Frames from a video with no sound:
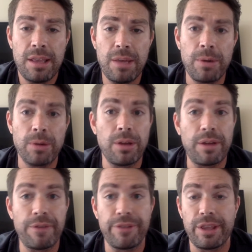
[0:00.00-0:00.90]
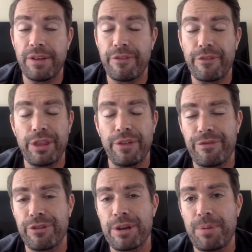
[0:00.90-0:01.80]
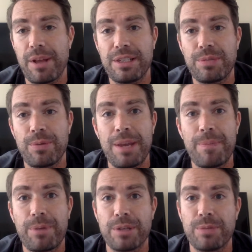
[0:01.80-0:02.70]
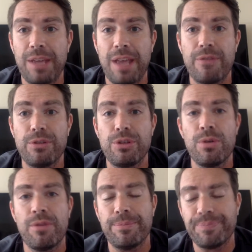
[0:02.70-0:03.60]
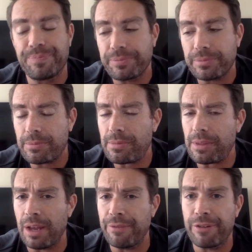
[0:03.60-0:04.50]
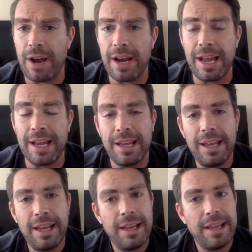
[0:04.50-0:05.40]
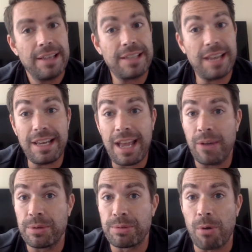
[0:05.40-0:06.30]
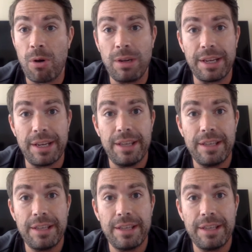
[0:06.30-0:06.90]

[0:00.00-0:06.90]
Then we were looking for the free play sweep because we gave you two of them on Friday. San Diego was rolling.